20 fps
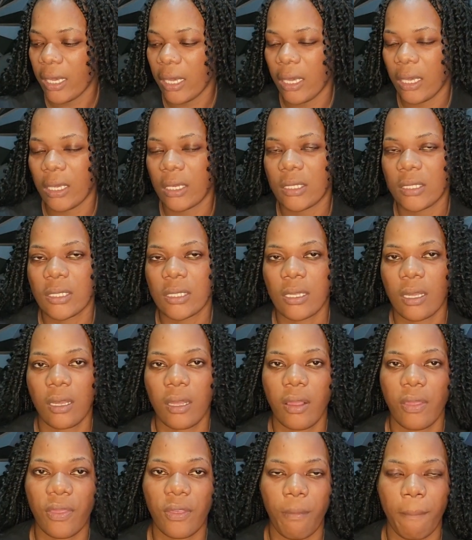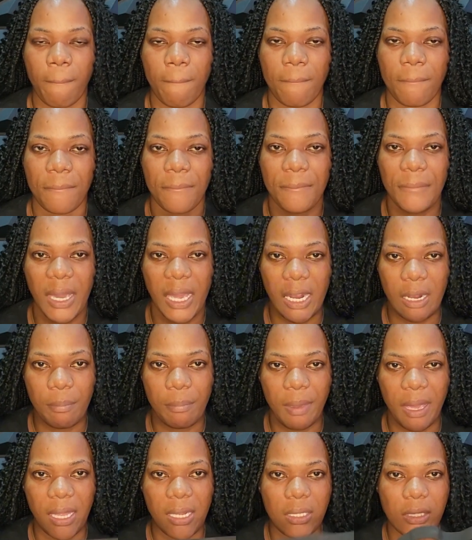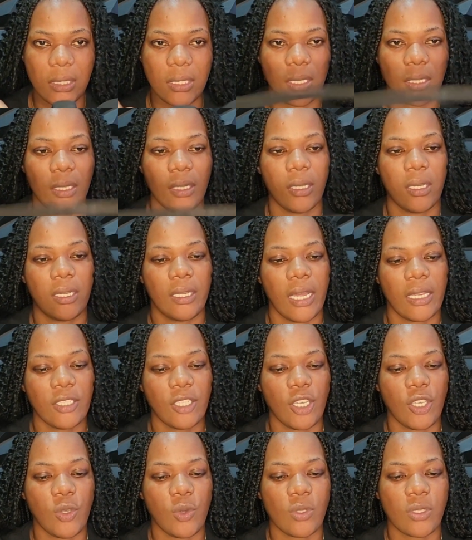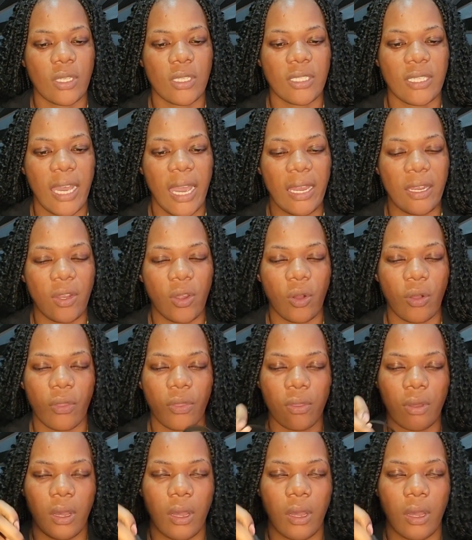is the belt that you use to tie down